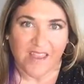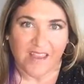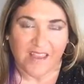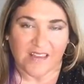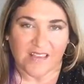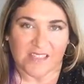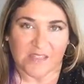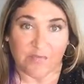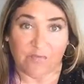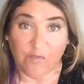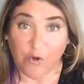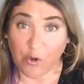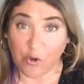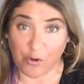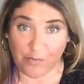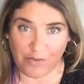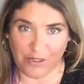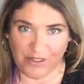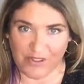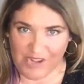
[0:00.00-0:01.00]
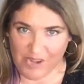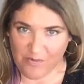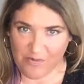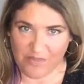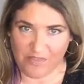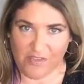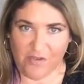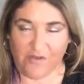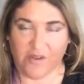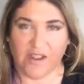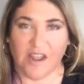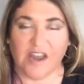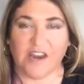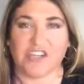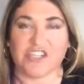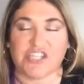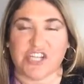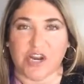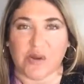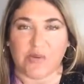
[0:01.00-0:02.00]
some vulnerability with you and kind
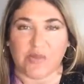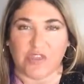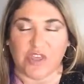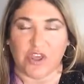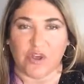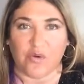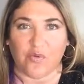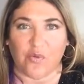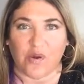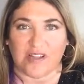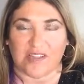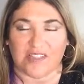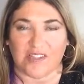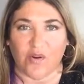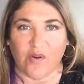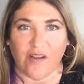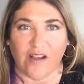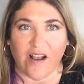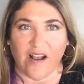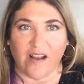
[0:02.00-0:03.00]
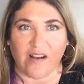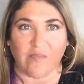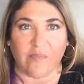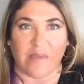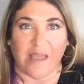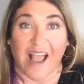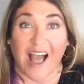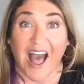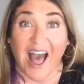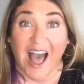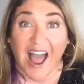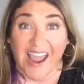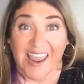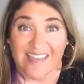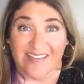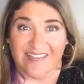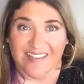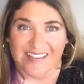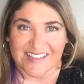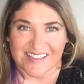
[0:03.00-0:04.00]
of share with you what's going on
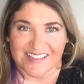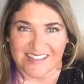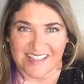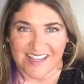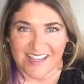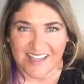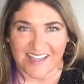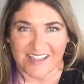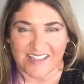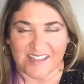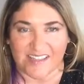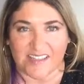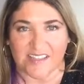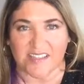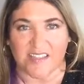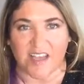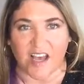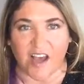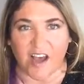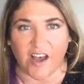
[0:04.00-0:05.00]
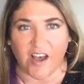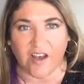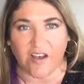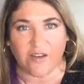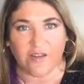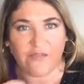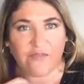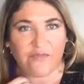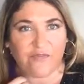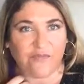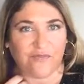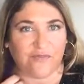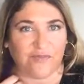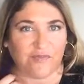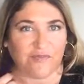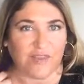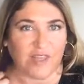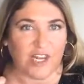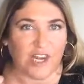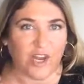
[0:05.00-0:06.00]
behind the scenes of,
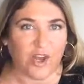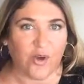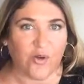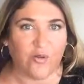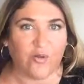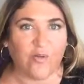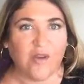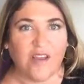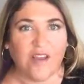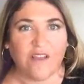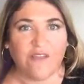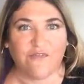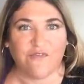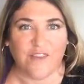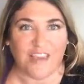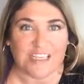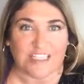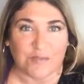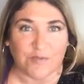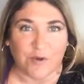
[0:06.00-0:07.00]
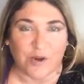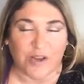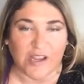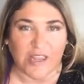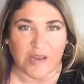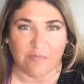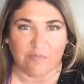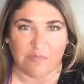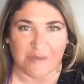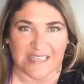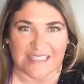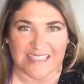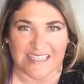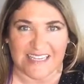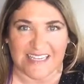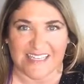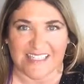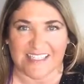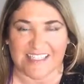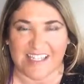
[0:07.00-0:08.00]
you know, Facebook and
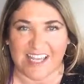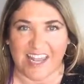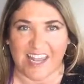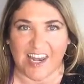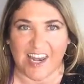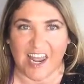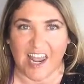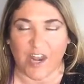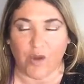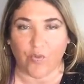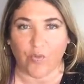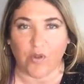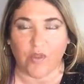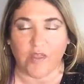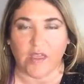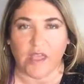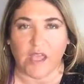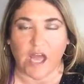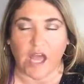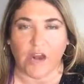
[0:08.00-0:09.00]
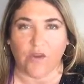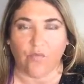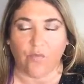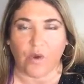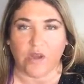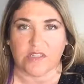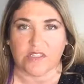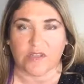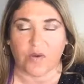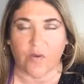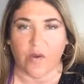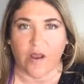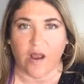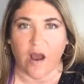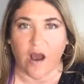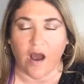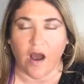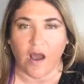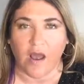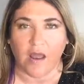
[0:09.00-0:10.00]
business and really kind of what's going
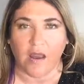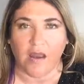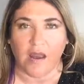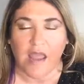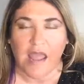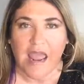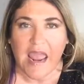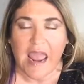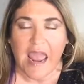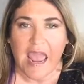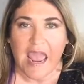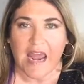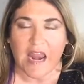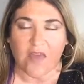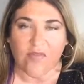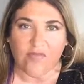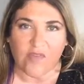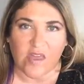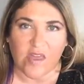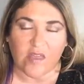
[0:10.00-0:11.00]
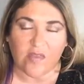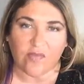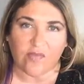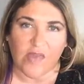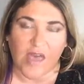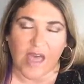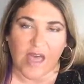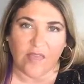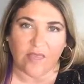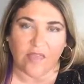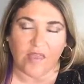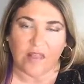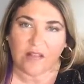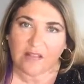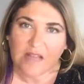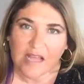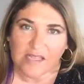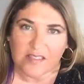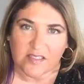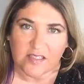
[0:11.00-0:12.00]
on. And I think that the
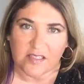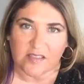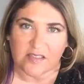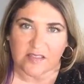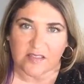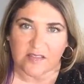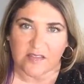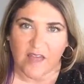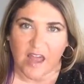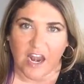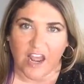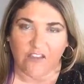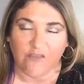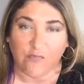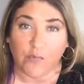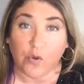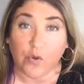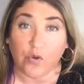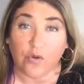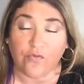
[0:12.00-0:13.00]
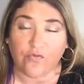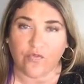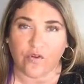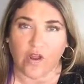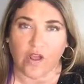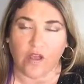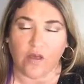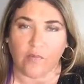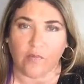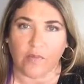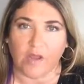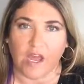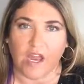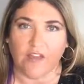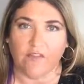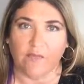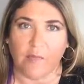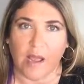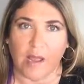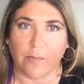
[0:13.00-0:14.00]
lessons that I've pulled from
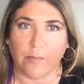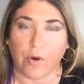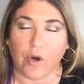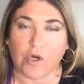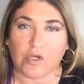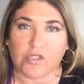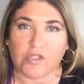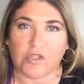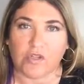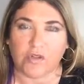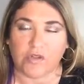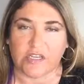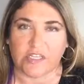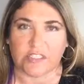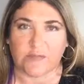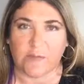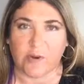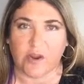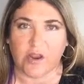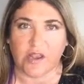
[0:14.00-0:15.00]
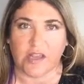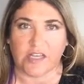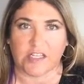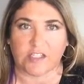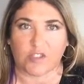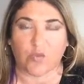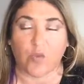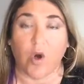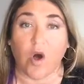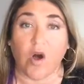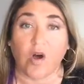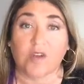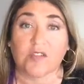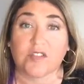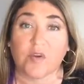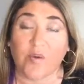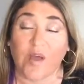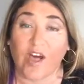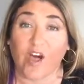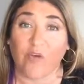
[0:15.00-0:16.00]
kind of my personal experience will
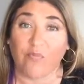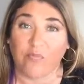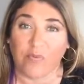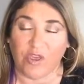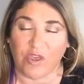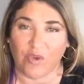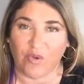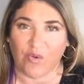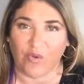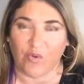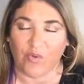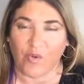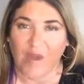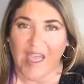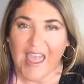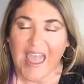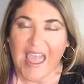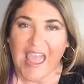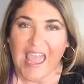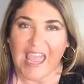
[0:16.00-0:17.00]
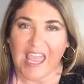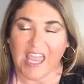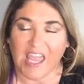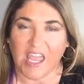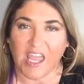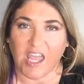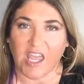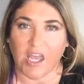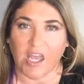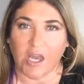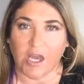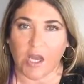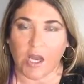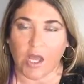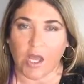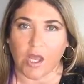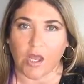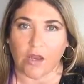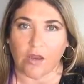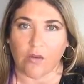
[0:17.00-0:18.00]
also help you
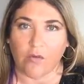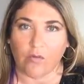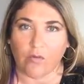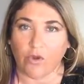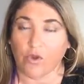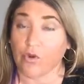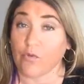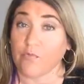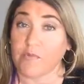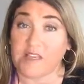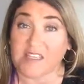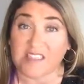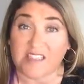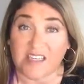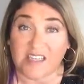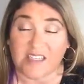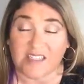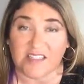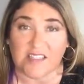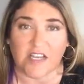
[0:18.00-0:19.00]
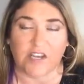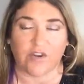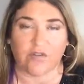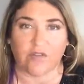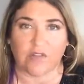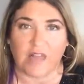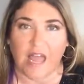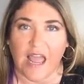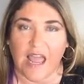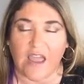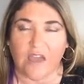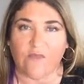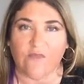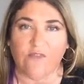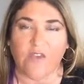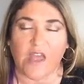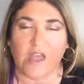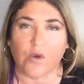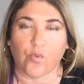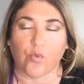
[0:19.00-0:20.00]
in your business and your
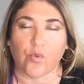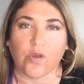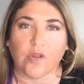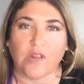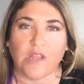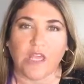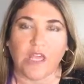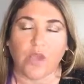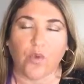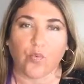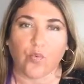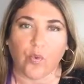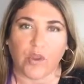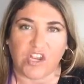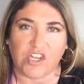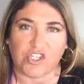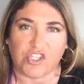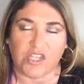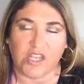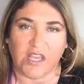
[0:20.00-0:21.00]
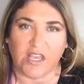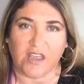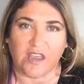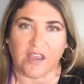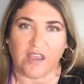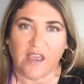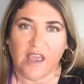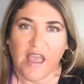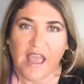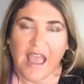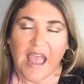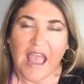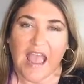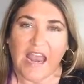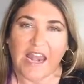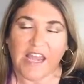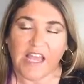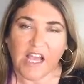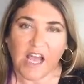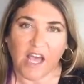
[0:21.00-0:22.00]
life and really reaching
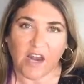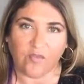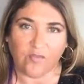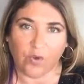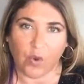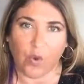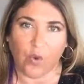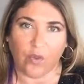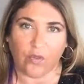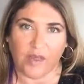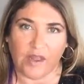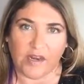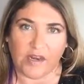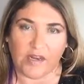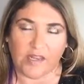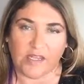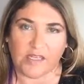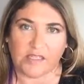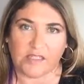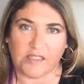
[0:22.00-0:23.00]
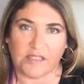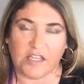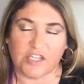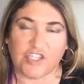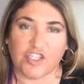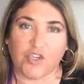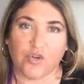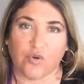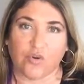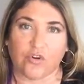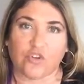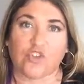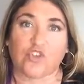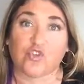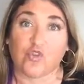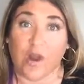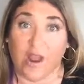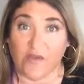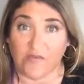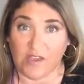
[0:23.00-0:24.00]
any kind of goal that it is that you're
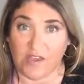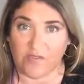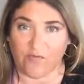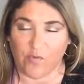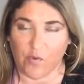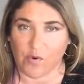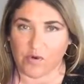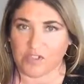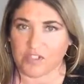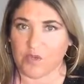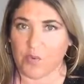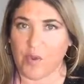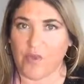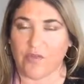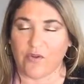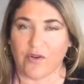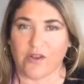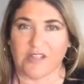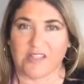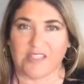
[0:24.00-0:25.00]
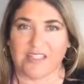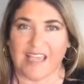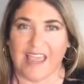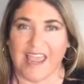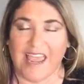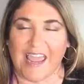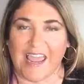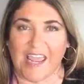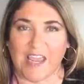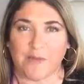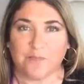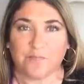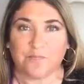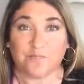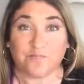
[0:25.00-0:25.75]
striving for. So whether it's a